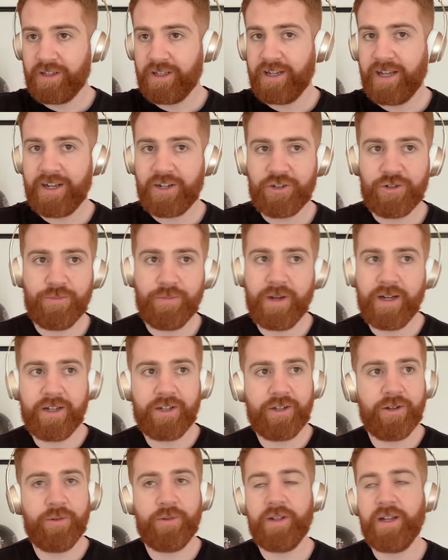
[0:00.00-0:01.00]
connection might
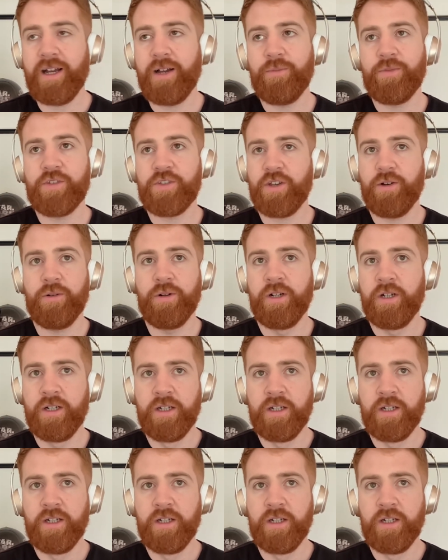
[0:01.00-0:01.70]
go down. So